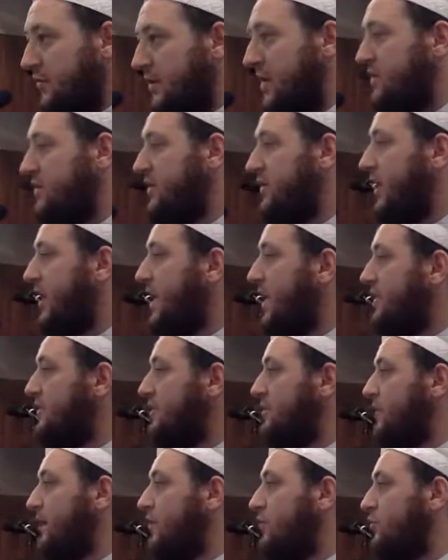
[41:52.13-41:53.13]
Raising the
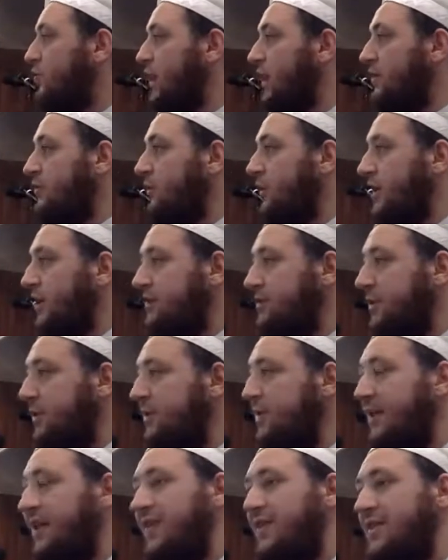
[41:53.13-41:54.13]
hand and making dua to Allah
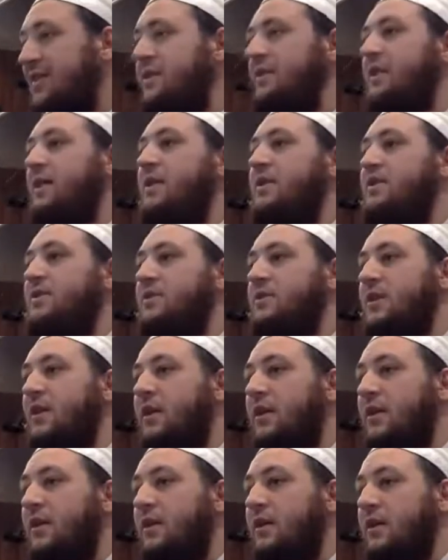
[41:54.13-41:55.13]
subhanahu wa ta'ala, this is
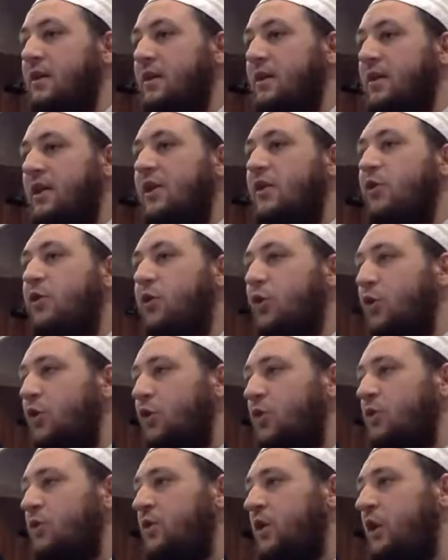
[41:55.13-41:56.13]
the
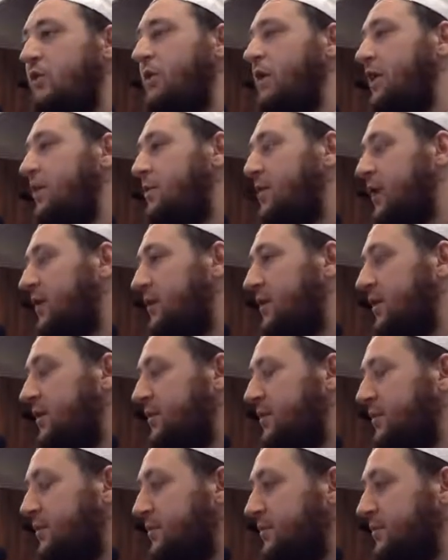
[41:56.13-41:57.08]
core of al-ibad.